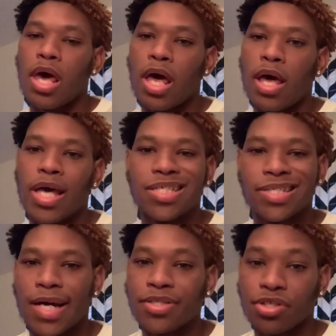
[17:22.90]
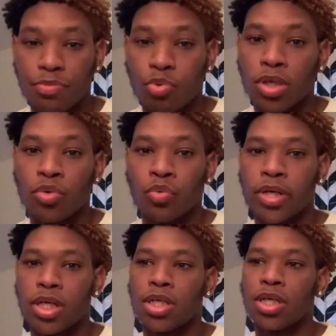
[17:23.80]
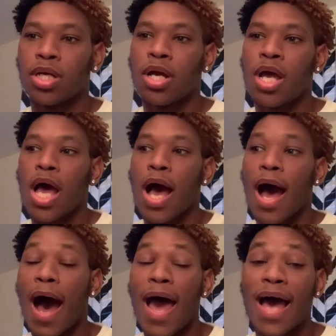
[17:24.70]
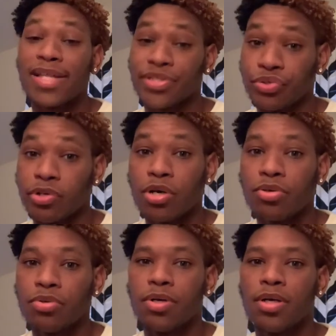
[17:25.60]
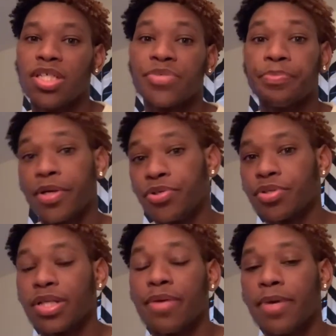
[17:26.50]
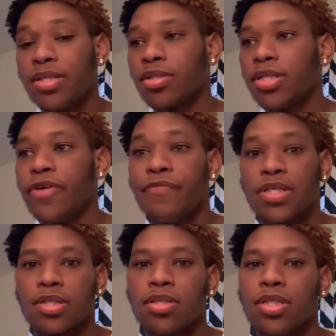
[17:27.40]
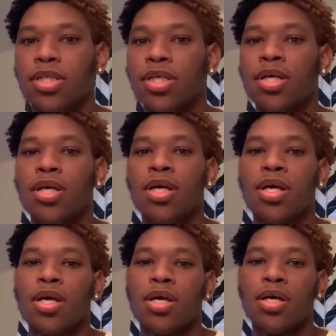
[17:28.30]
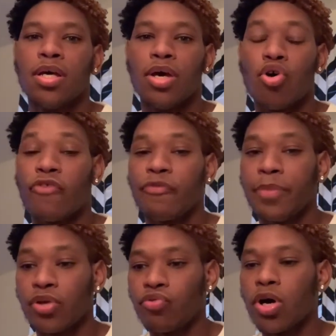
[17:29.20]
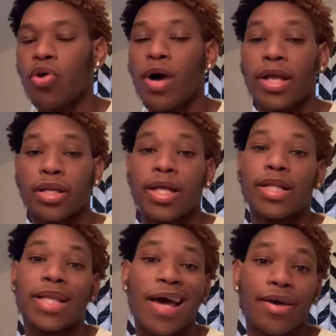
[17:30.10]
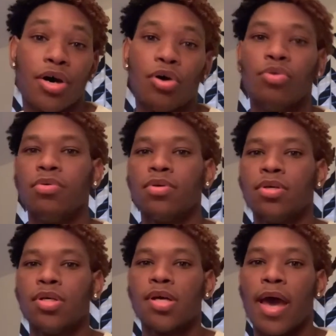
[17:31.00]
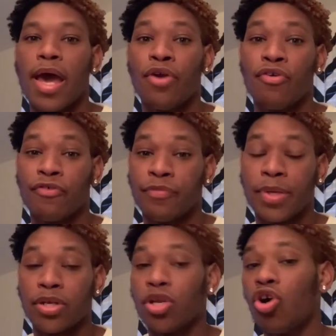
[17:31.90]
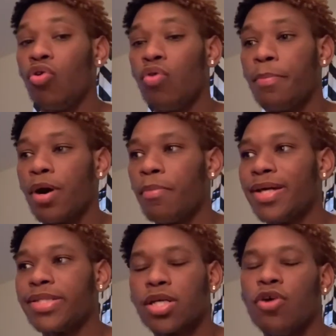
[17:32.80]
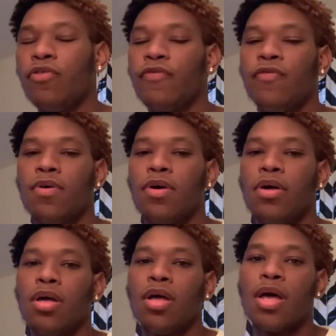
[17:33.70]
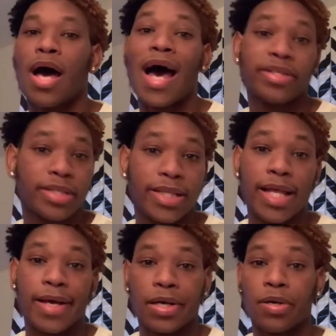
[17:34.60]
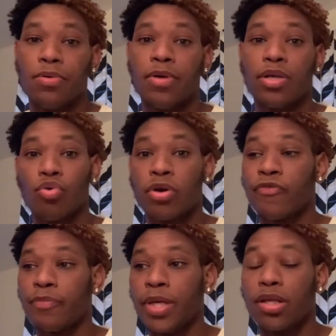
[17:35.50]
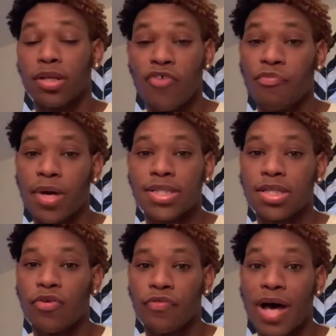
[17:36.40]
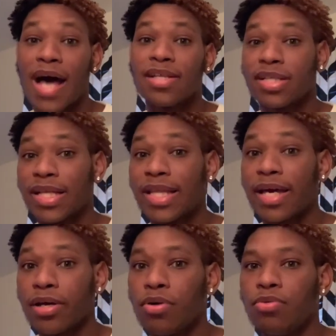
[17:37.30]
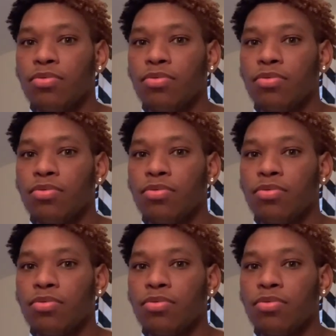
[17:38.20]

It just got to the point where I had to grow spiritually and mentally and physically. In order for me to grow, I had to let that go. In order for me to know about myself, I had to let that go. In order for me to love myself, I had to let that go.